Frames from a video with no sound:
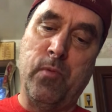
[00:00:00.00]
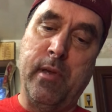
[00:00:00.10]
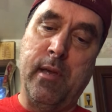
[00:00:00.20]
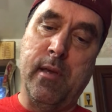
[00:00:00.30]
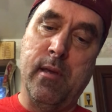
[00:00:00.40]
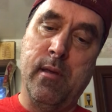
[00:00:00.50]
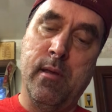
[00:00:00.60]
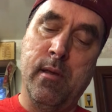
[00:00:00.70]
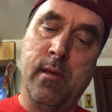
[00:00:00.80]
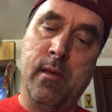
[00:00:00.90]
week
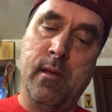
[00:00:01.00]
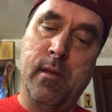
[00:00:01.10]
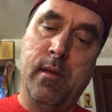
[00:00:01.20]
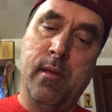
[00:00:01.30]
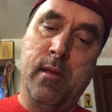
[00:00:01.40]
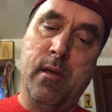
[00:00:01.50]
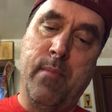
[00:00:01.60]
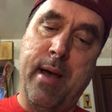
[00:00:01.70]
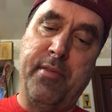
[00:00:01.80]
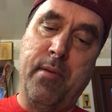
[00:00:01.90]

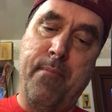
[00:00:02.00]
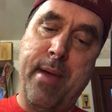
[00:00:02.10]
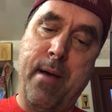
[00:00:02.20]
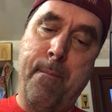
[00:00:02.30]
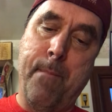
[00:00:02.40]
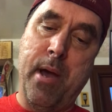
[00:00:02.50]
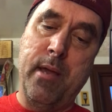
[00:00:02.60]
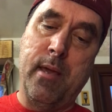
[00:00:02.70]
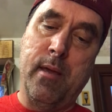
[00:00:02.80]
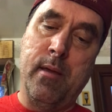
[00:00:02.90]
about the mountain
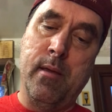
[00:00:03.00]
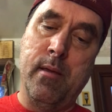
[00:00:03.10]
biking.